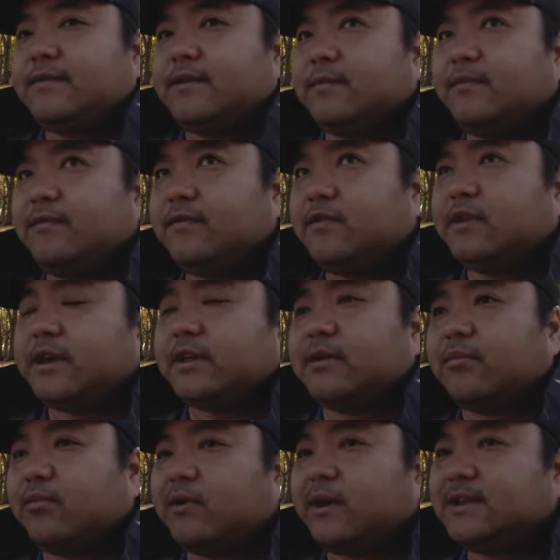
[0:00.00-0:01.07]
if you look at
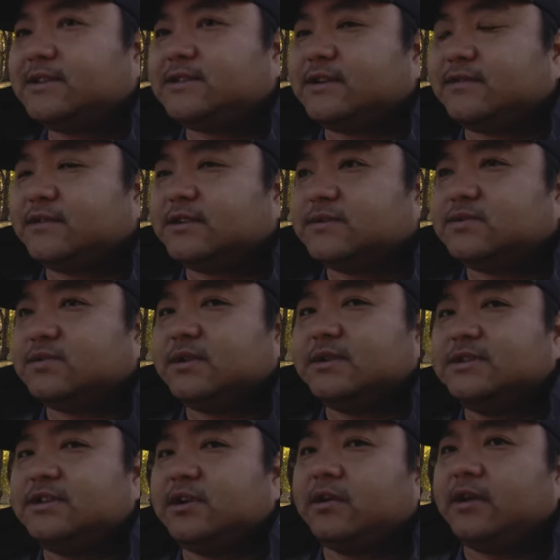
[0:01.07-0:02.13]
the price difference between
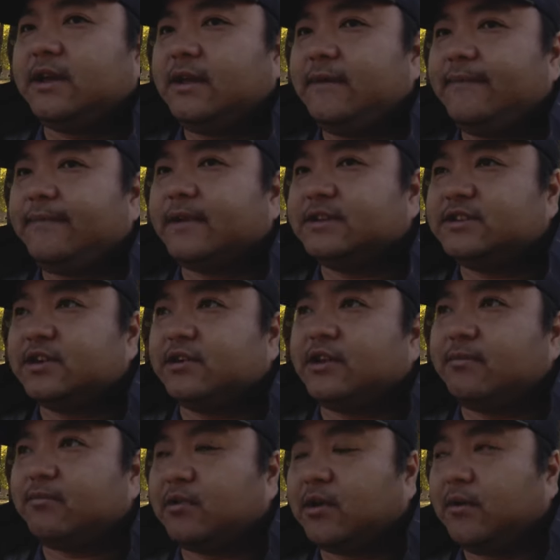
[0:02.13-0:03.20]
the TRD and the
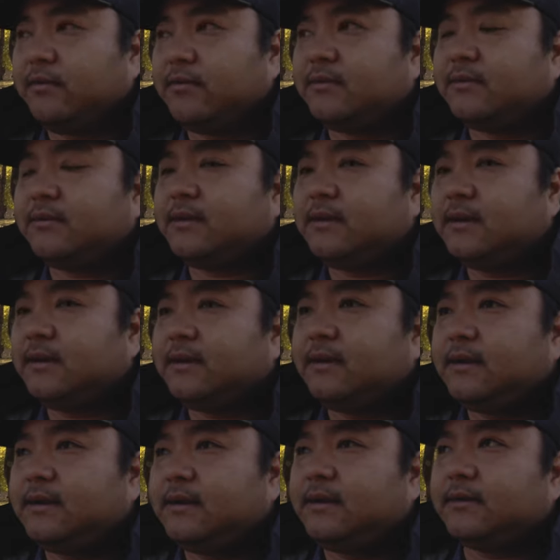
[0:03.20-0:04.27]
TRD Pro,
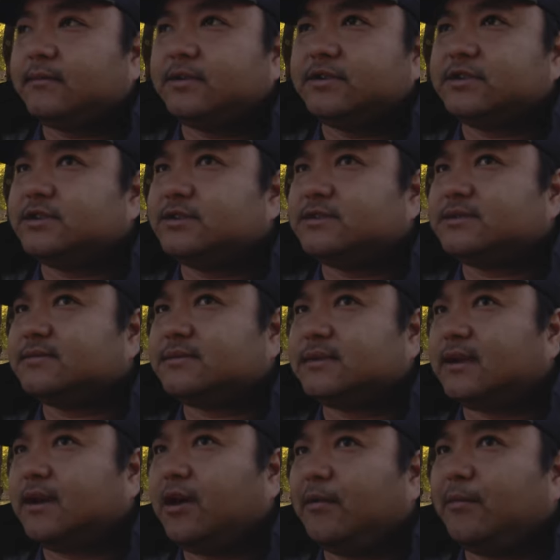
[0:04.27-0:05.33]
which is
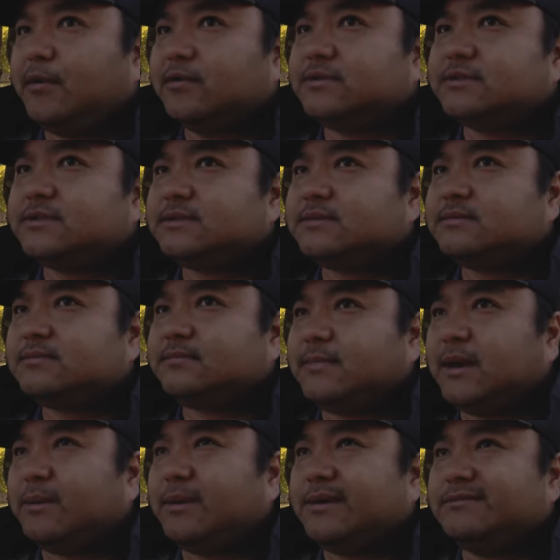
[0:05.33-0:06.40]
almost
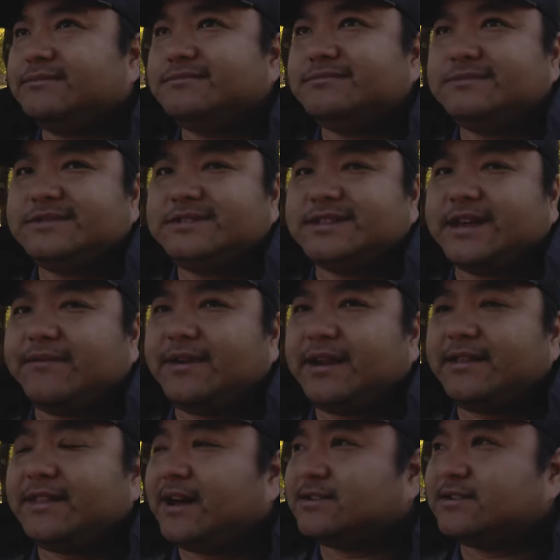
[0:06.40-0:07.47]
maybe
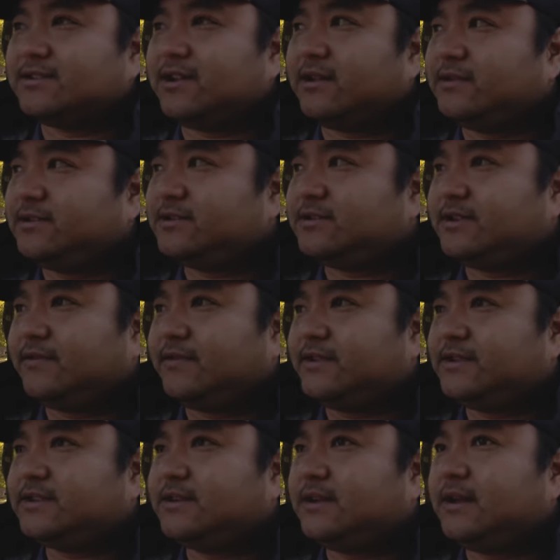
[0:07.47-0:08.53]
$7,000, $8,000
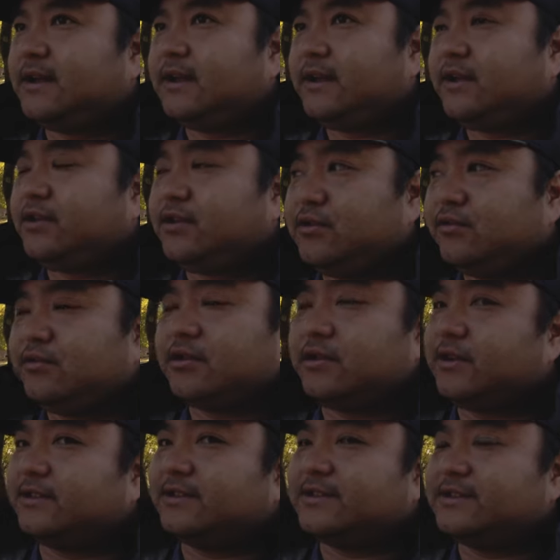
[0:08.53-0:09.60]
difference, you
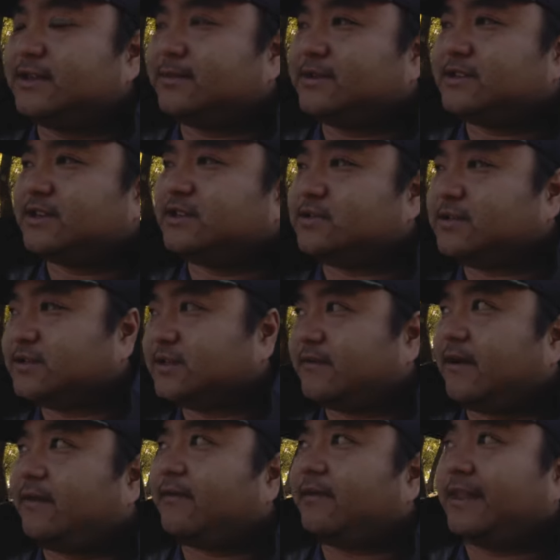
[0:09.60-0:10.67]
could get the same accessories
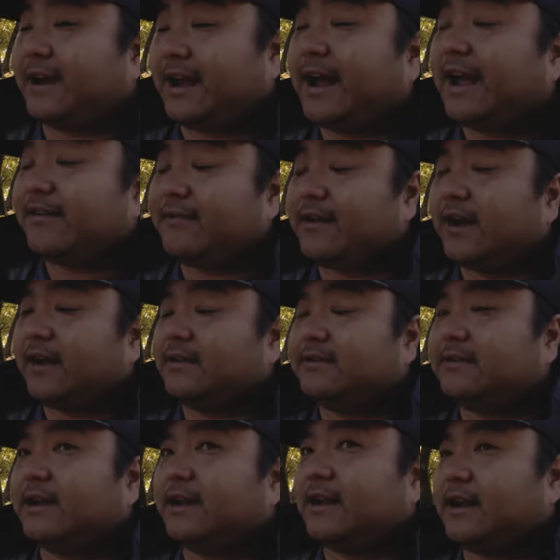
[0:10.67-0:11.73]
that I've got.
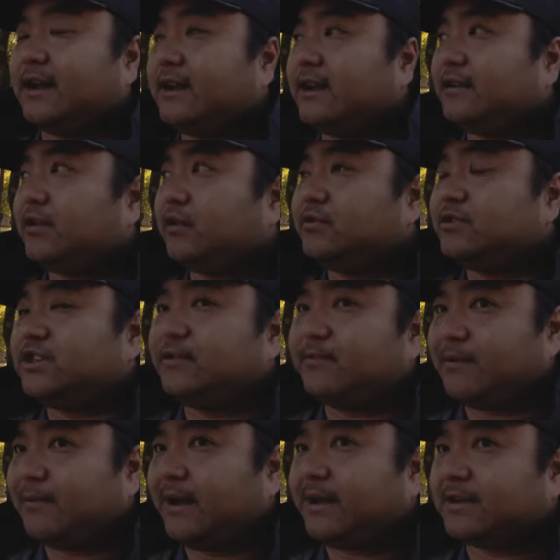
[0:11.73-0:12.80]
And I didn't go
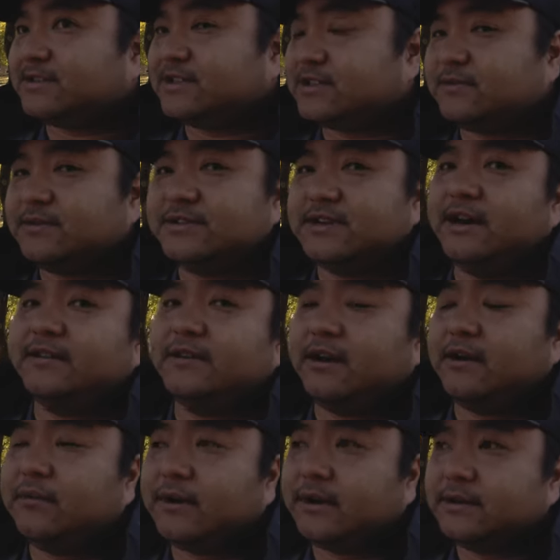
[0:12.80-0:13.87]
cheap on my accessories either.
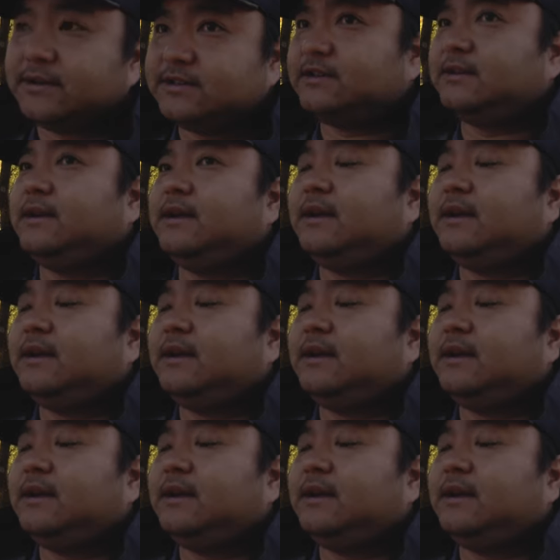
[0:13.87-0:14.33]
I went,